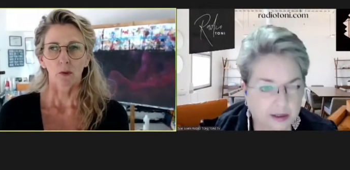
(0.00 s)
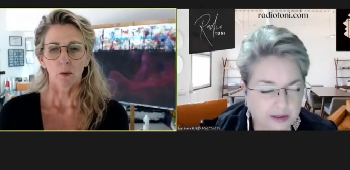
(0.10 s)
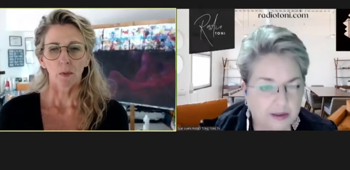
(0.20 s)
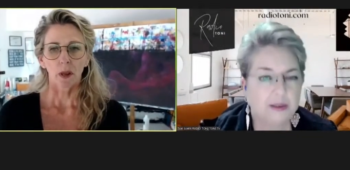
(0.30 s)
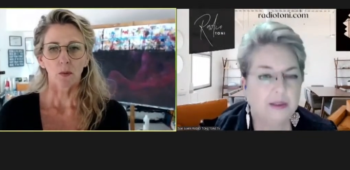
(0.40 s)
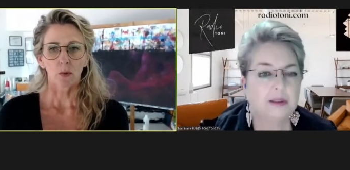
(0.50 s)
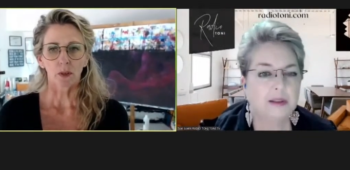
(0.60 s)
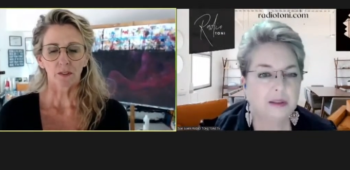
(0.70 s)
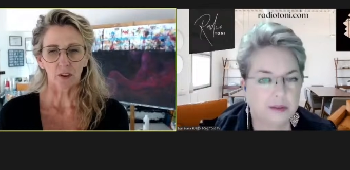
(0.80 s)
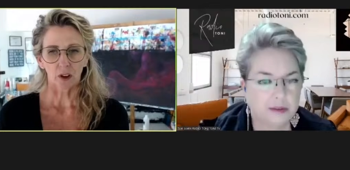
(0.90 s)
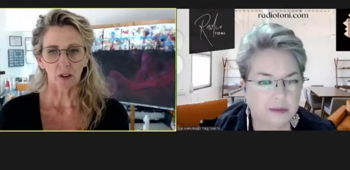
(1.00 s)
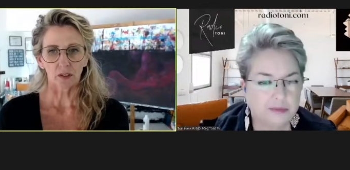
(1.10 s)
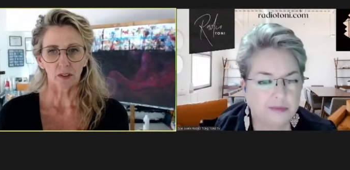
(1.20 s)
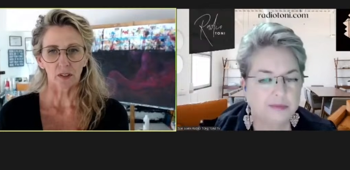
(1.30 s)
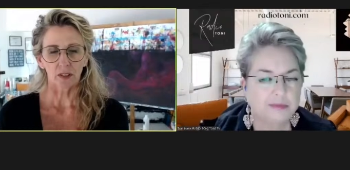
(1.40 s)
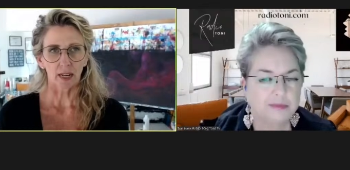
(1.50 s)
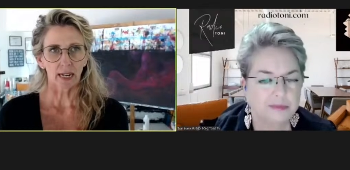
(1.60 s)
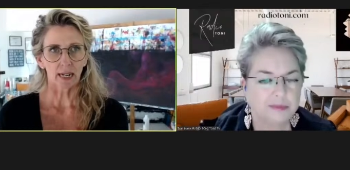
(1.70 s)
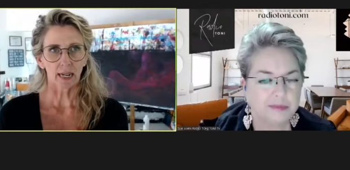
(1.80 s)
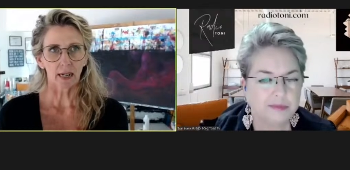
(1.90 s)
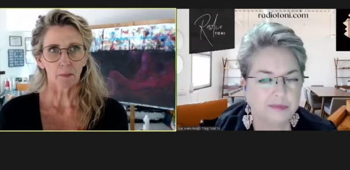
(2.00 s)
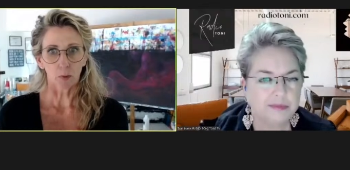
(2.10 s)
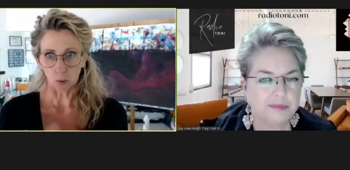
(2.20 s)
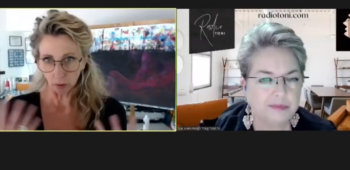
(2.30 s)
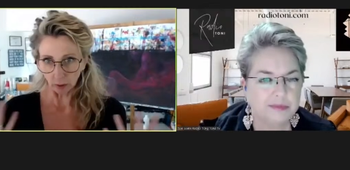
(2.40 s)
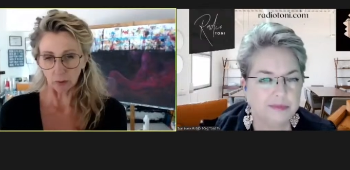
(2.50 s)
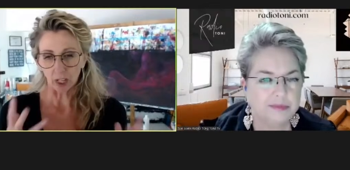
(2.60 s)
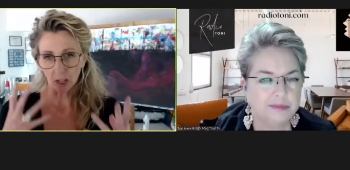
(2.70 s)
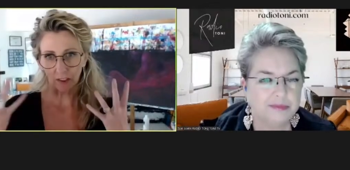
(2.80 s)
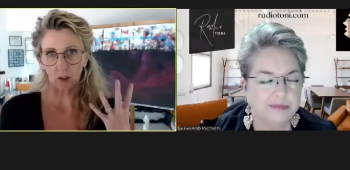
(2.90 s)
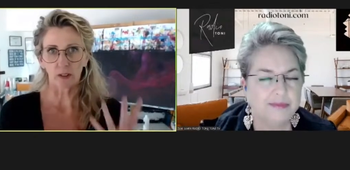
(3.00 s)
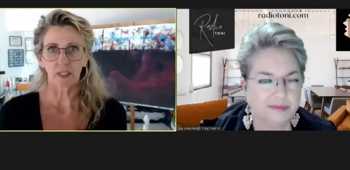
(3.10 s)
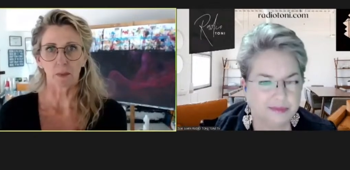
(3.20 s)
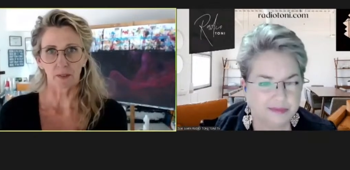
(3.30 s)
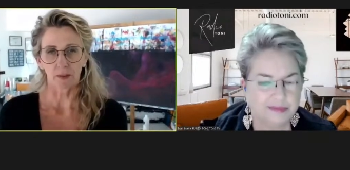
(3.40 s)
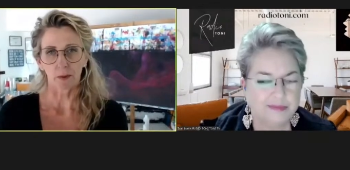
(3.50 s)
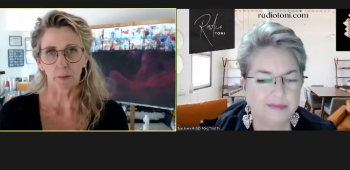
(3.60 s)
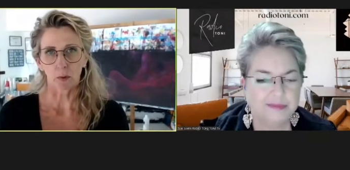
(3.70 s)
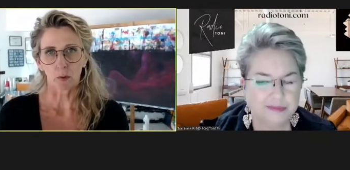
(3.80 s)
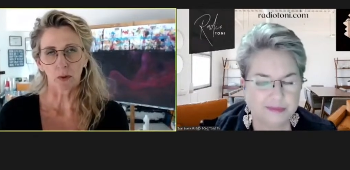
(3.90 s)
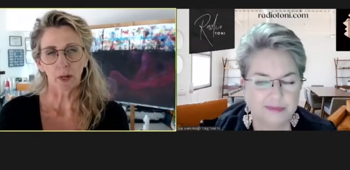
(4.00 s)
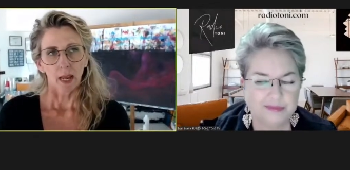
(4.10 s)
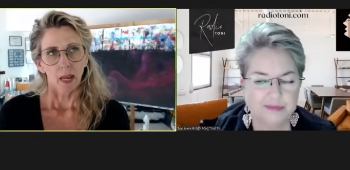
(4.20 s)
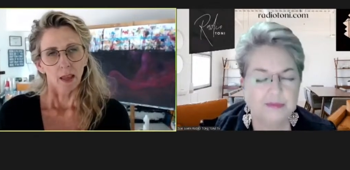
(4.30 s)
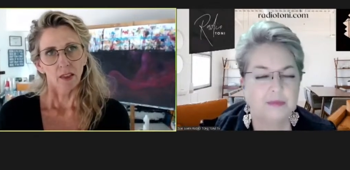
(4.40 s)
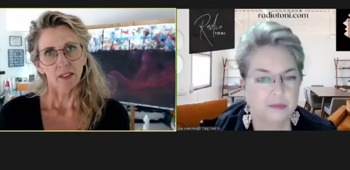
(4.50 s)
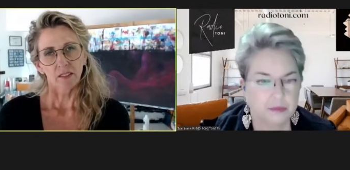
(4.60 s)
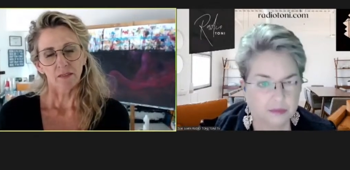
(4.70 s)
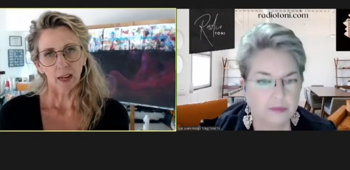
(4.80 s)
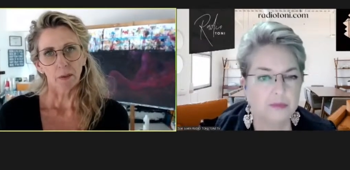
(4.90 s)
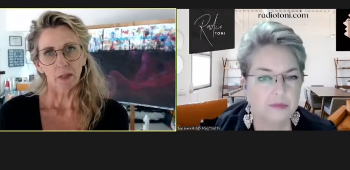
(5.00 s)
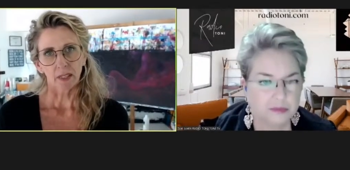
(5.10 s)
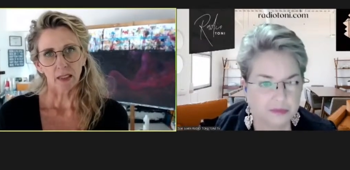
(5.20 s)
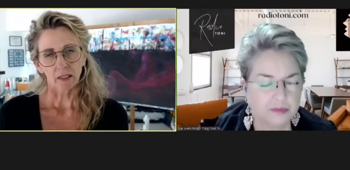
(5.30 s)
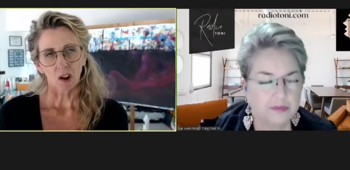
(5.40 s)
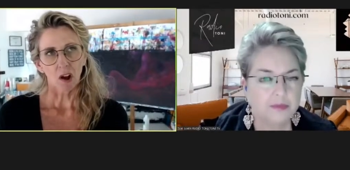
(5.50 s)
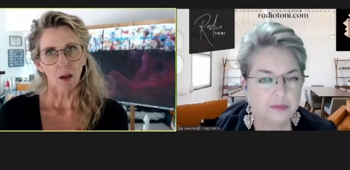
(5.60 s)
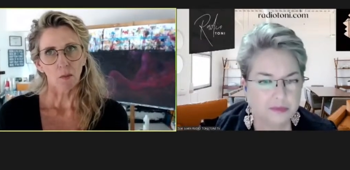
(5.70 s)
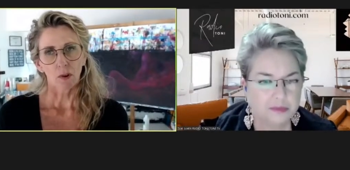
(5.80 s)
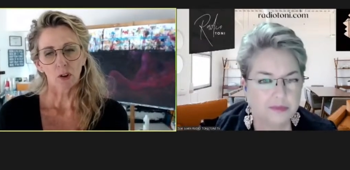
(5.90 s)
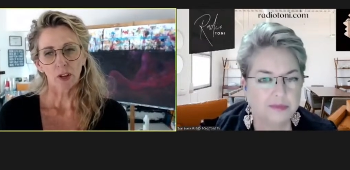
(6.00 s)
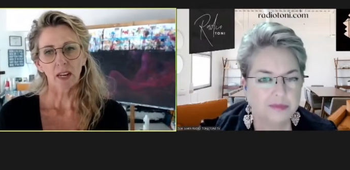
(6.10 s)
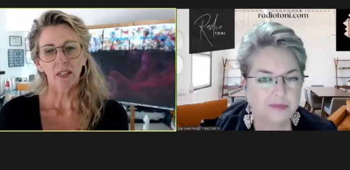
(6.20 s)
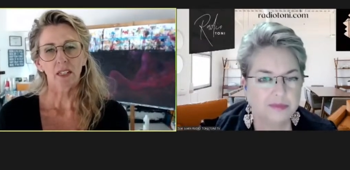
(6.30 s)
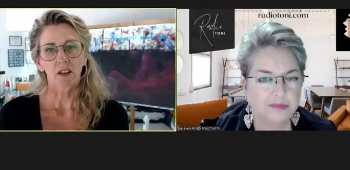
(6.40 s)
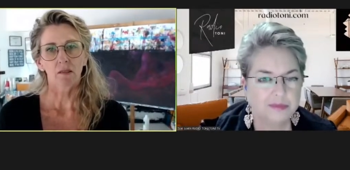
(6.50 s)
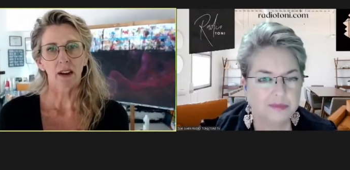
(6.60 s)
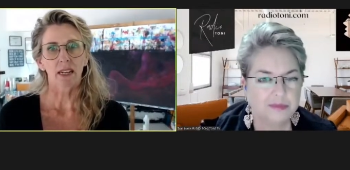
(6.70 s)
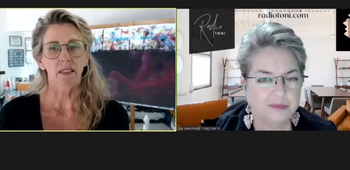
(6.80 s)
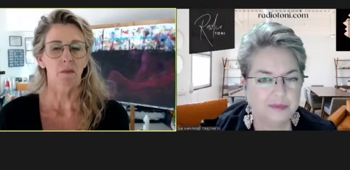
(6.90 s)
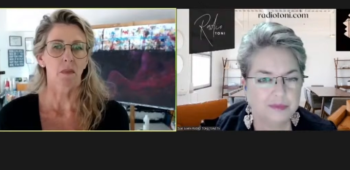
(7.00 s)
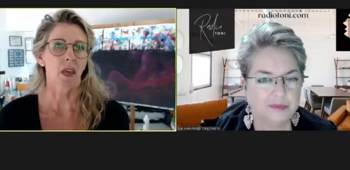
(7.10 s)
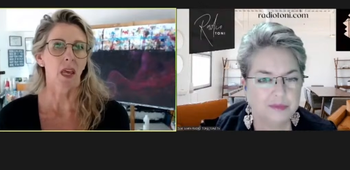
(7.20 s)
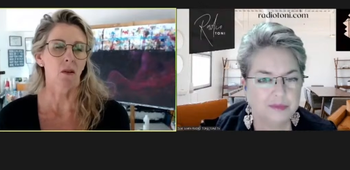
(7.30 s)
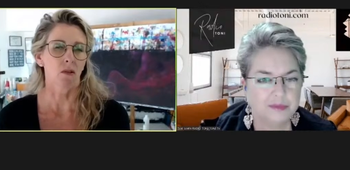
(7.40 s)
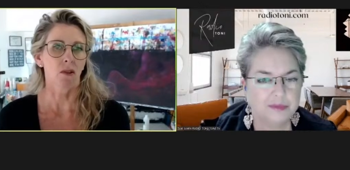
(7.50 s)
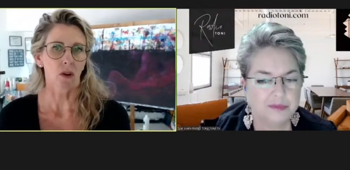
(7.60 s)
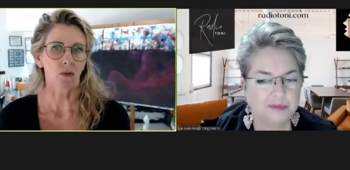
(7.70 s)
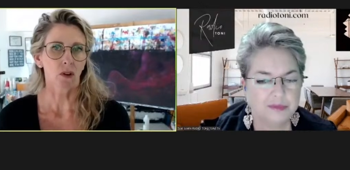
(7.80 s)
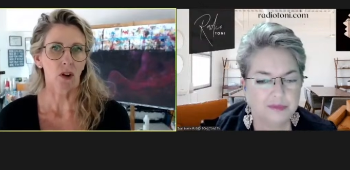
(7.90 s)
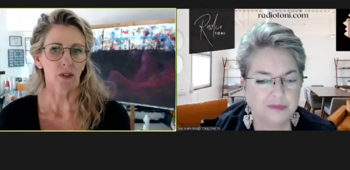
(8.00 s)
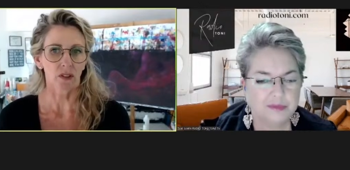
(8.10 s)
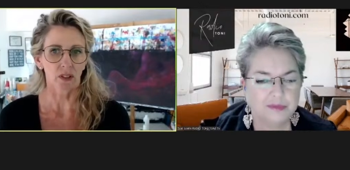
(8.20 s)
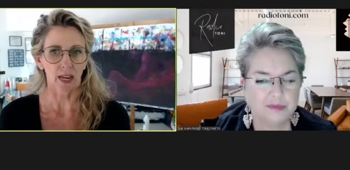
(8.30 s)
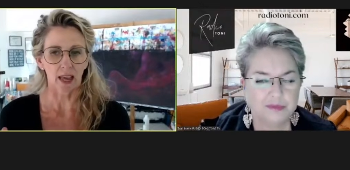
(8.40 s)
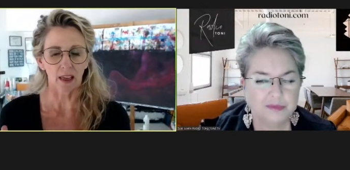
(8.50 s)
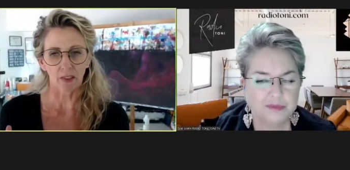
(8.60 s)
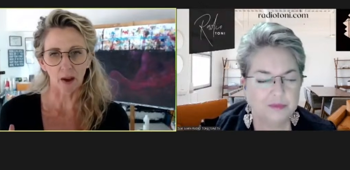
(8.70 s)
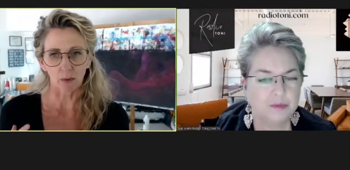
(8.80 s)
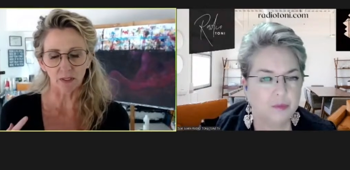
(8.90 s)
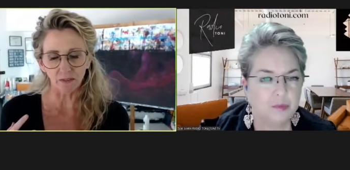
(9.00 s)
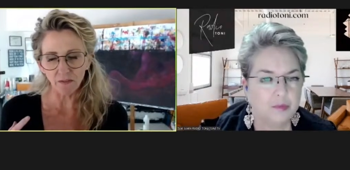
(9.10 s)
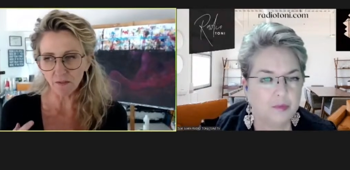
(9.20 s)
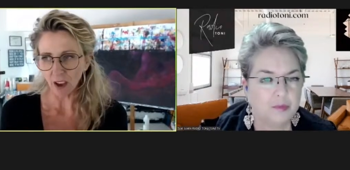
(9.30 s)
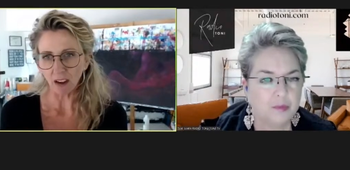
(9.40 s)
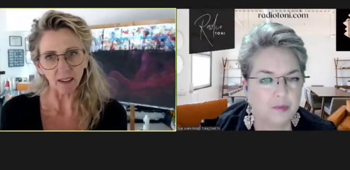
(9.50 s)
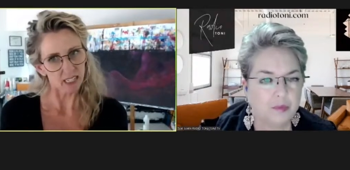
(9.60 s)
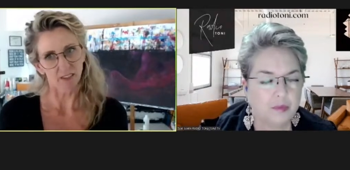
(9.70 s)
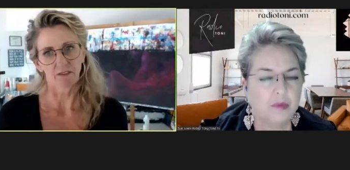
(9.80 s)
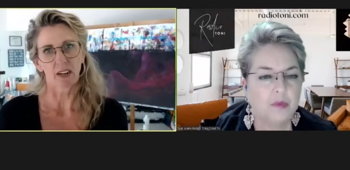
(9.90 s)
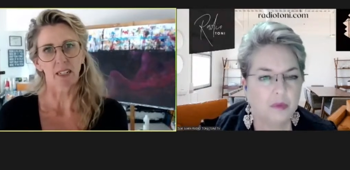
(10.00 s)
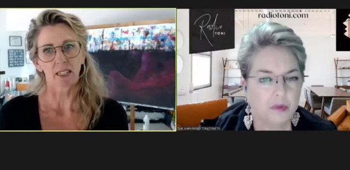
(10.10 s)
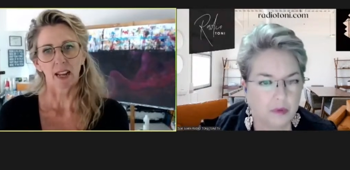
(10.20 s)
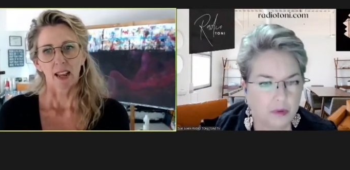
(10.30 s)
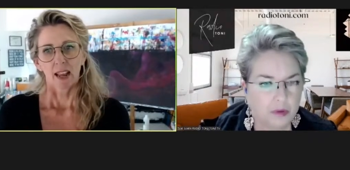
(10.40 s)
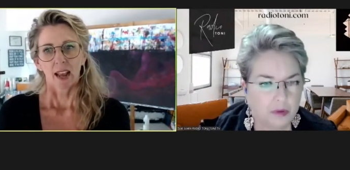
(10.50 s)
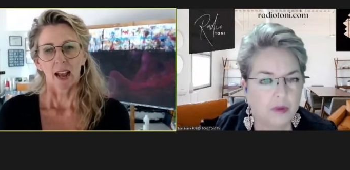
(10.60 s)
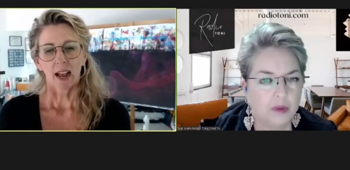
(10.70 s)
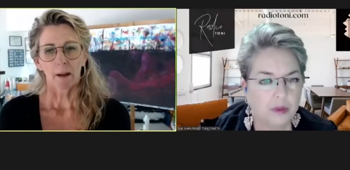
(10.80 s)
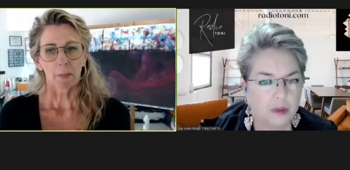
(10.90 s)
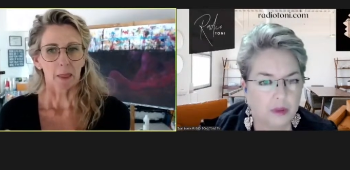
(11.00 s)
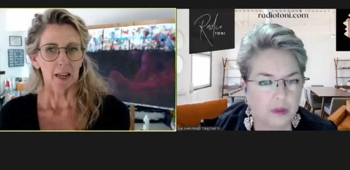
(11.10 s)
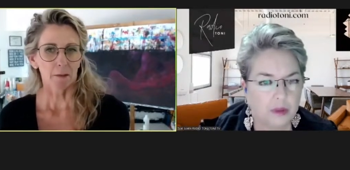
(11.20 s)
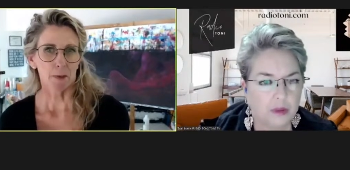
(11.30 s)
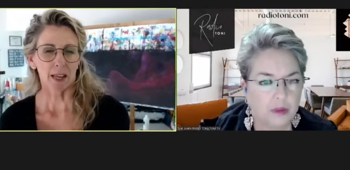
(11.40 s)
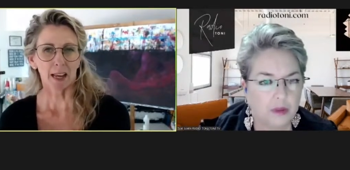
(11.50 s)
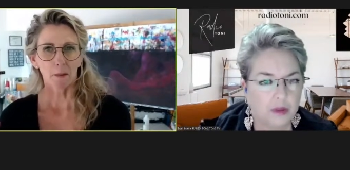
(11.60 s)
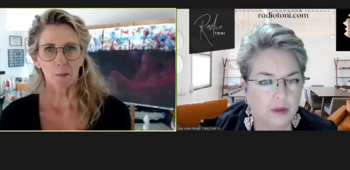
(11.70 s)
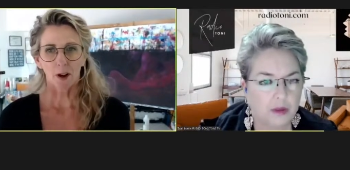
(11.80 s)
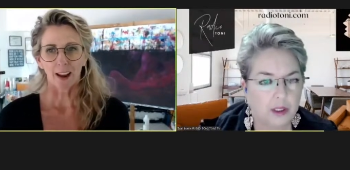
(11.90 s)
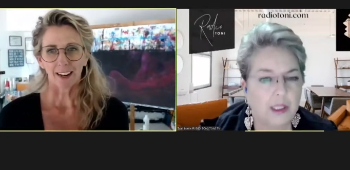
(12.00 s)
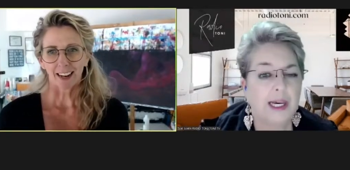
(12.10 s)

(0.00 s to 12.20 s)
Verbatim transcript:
Speaker 1: Ruby was first uh, born, or the, the concept of it was born, the developers at the time were looking to create something here on the Gold Coast uh, that was very different. Um, bigger, brighter, yeah.